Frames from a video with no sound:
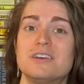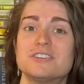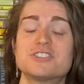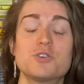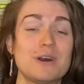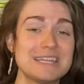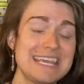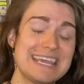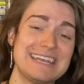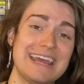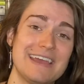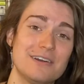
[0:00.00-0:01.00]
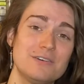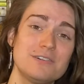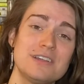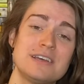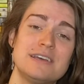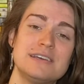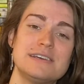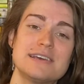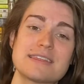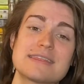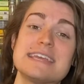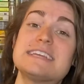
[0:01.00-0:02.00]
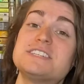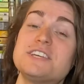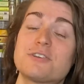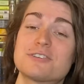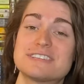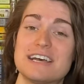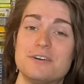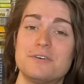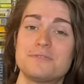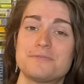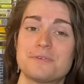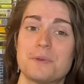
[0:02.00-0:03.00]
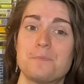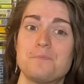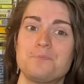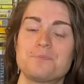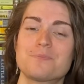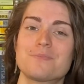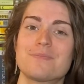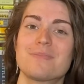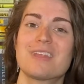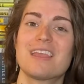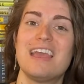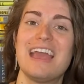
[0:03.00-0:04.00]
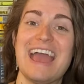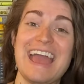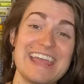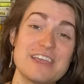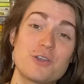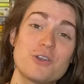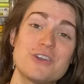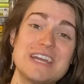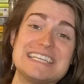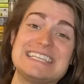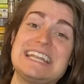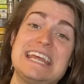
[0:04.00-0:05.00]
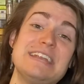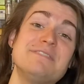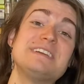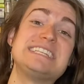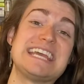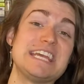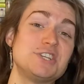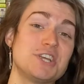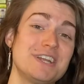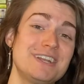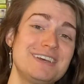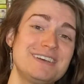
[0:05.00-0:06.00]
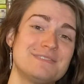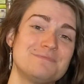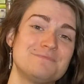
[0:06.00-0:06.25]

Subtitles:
So on the inhale, think to yourself, anger is an invitation.